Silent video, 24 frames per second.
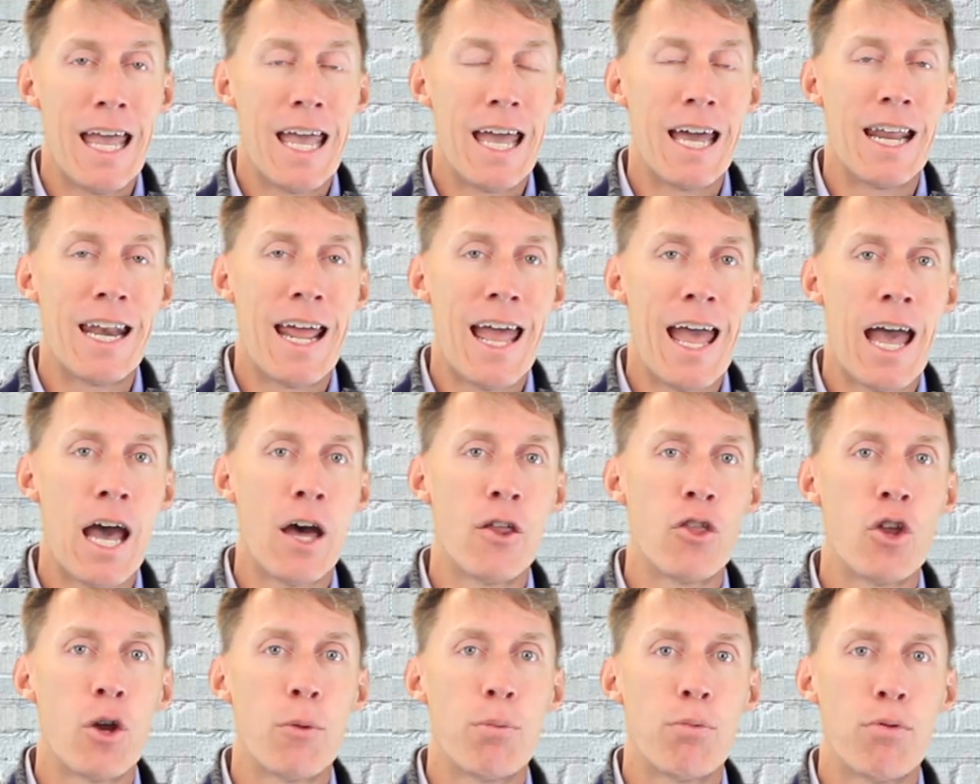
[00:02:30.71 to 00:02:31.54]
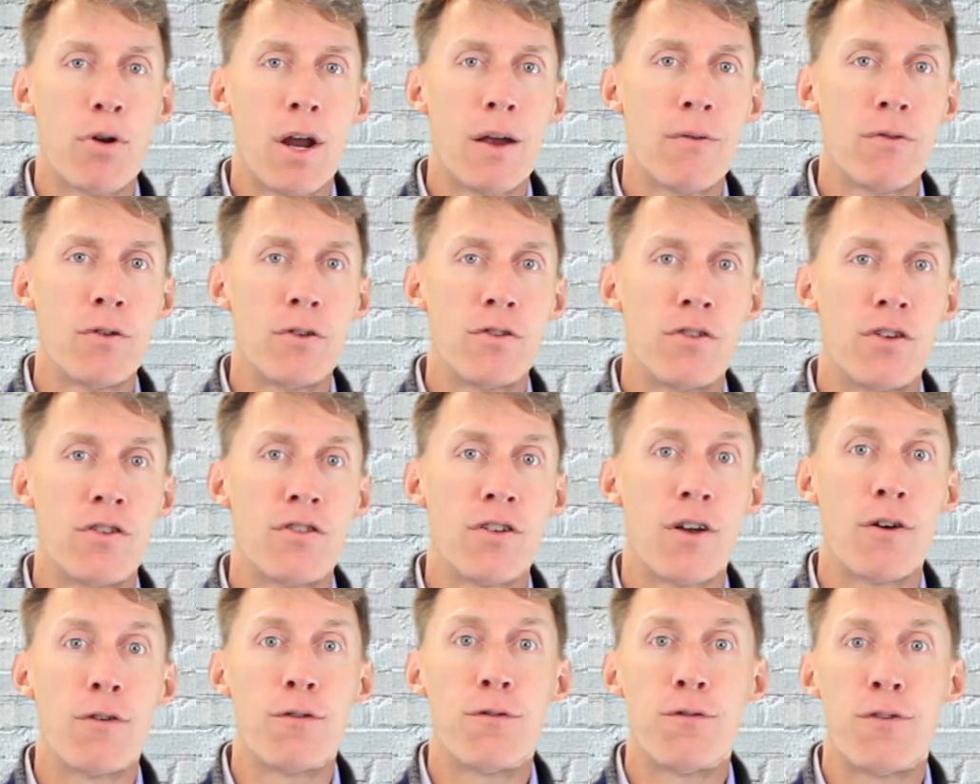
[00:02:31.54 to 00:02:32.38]
and how their
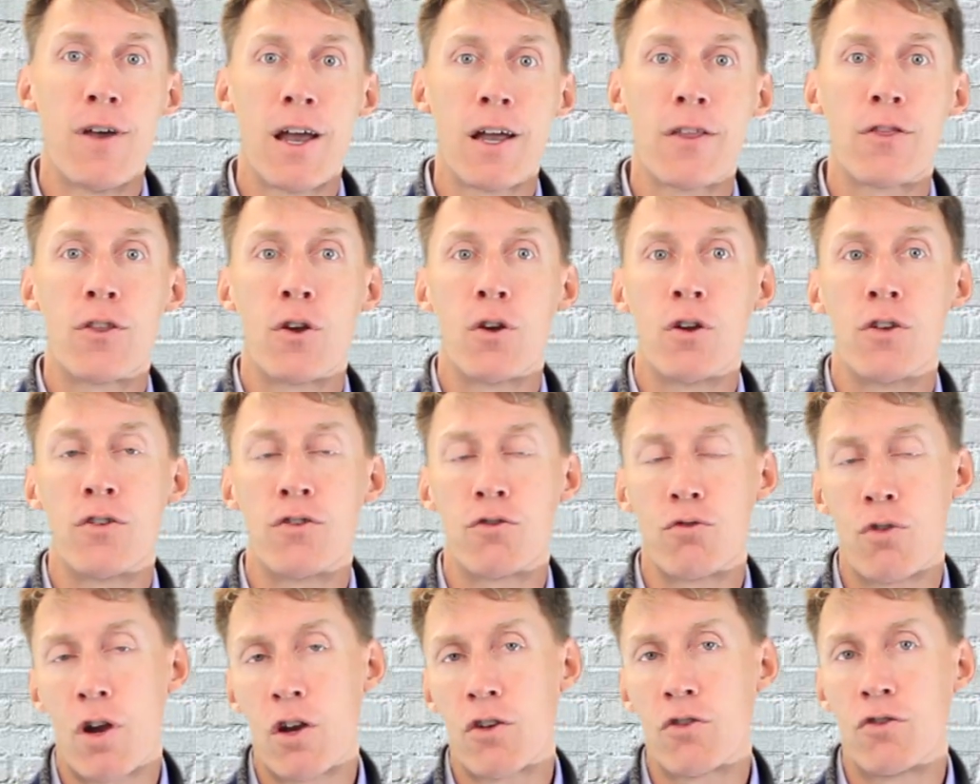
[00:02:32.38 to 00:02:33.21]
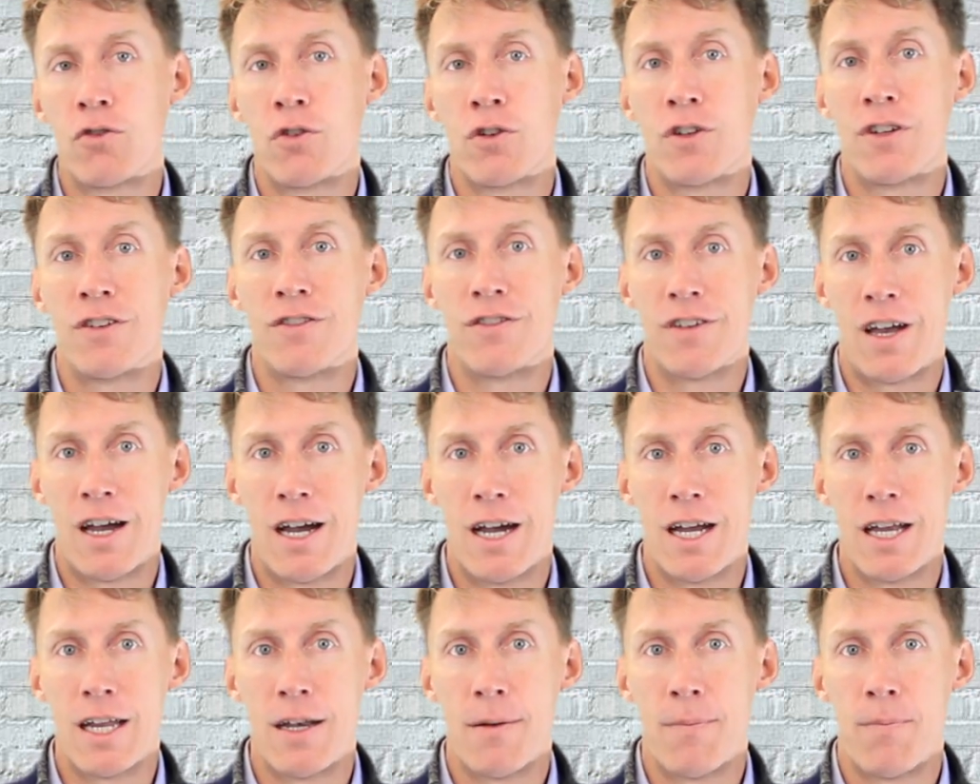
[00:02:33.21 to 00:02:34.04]
preferences affect their instructional
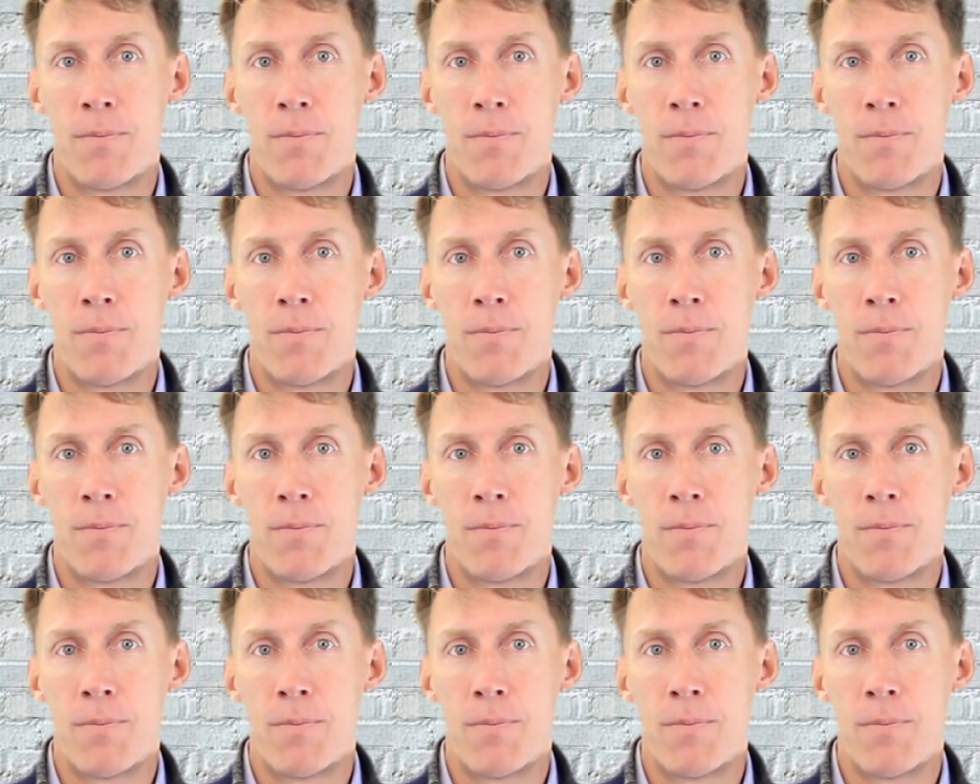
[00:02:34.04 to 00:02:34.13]
design.